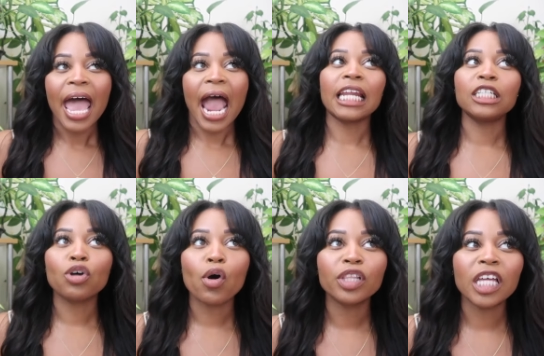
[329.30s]
And I
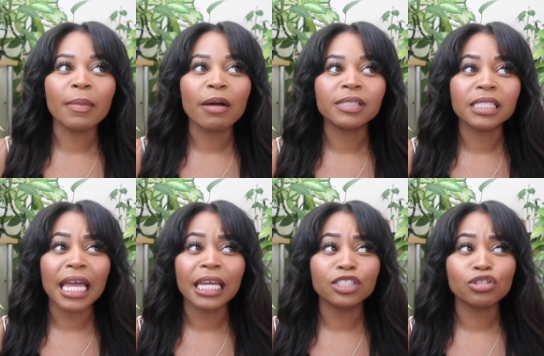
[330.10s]
told them, I was
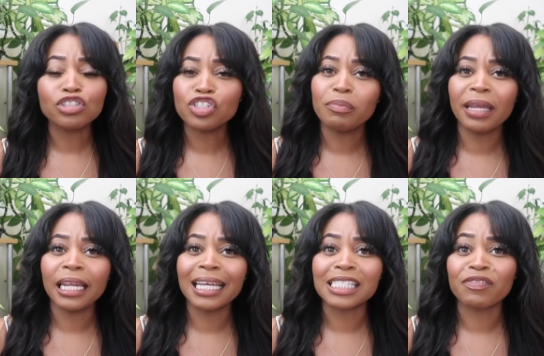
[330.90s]
like, social
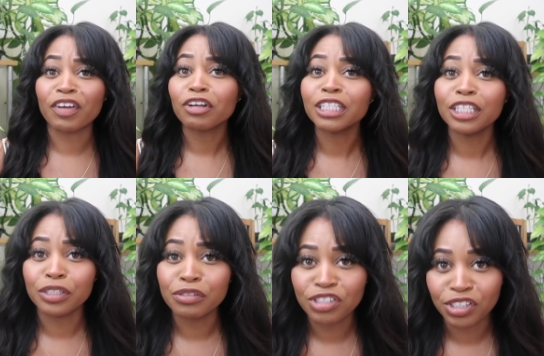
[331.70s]
media is fairly
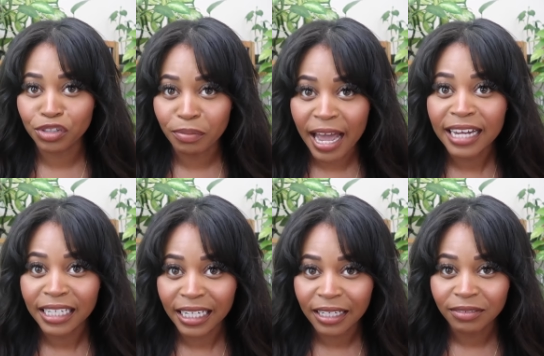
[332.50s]
new to
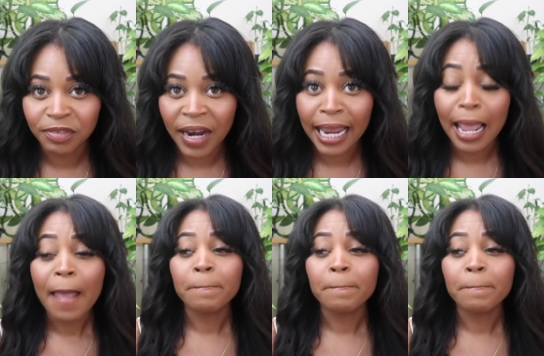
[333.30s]
humanity, right?